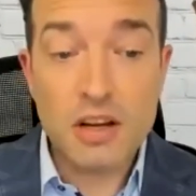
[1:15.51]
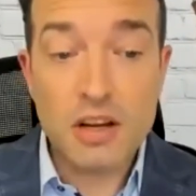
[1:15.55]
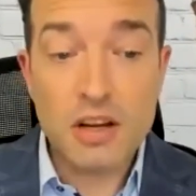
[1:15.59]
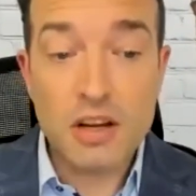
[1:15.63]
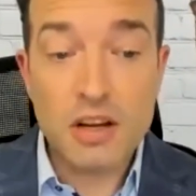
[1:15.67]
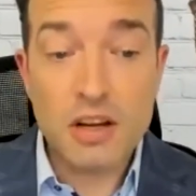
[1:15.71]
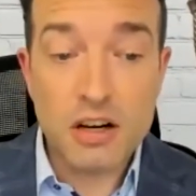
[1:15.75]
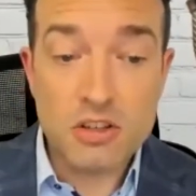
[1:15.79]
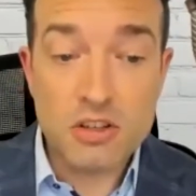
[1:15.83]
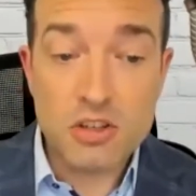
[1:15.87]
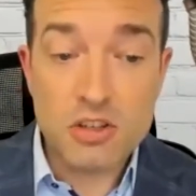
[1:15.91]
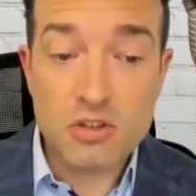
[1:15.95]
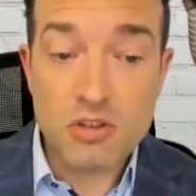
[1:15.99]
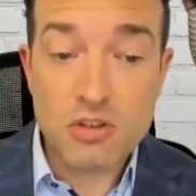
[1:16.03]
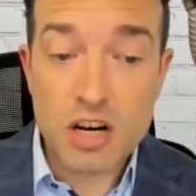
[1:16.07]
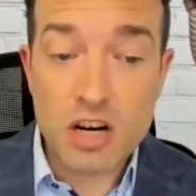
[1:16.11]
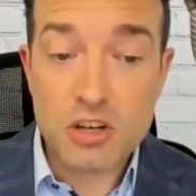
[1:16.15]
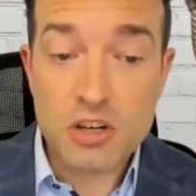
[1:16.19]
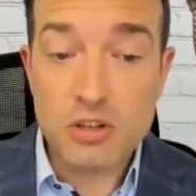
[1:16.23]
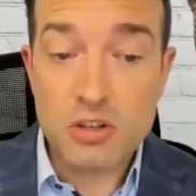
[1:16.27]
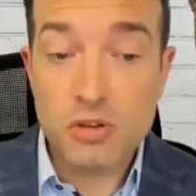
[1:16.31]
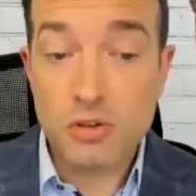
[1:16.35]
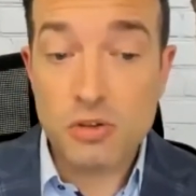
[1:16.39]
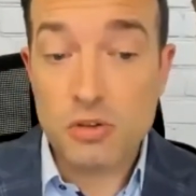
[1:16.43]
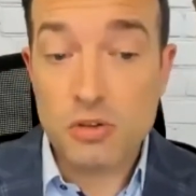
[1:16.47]
that are
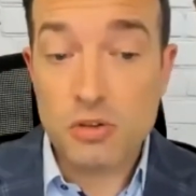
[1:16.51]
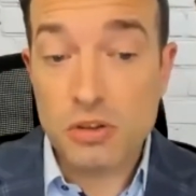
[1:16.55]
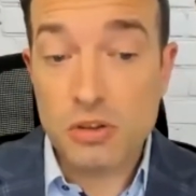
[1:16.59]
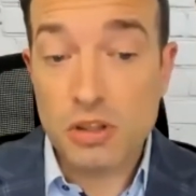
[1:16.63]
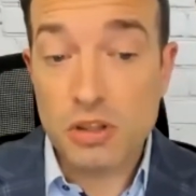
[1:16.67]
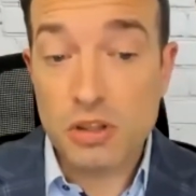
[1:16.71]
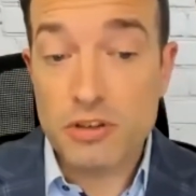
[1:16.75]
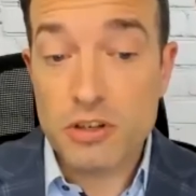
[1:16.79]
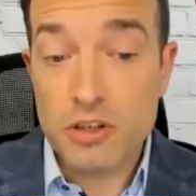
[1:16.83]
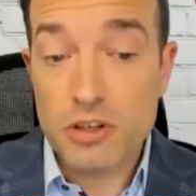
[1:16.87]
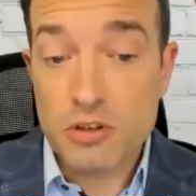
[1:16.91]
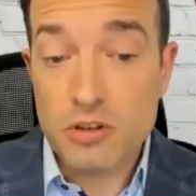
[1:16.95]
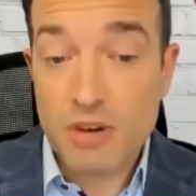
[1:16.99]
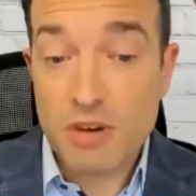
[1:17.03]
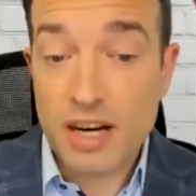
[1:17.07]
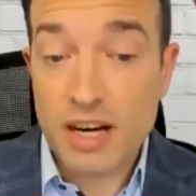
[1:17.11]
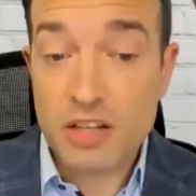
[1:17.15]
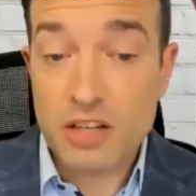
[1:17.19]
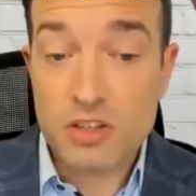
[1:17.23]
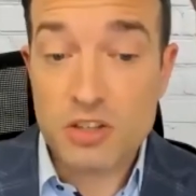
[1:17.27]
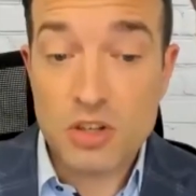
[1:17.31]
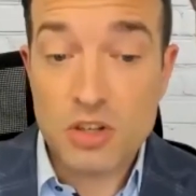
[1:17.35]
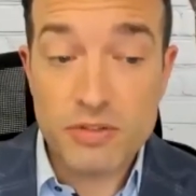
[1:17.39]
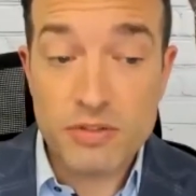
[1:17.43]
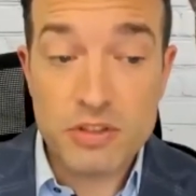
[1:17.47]
instructional or deliver
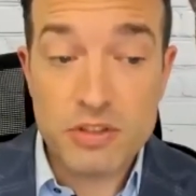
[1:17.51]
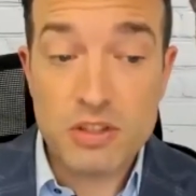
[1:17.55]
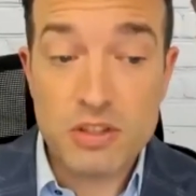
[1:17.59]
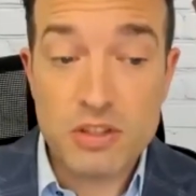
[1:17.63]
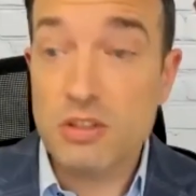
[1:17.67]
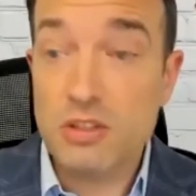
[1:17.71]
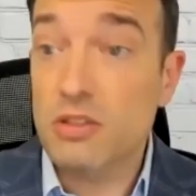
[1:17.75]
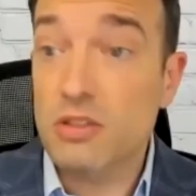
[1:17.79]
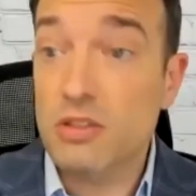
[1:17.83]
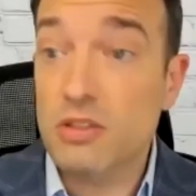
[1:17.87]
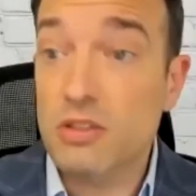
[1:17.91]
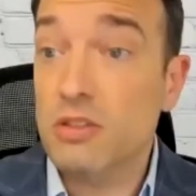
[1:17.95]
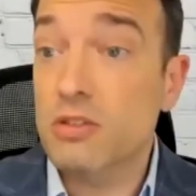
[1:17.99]
direct services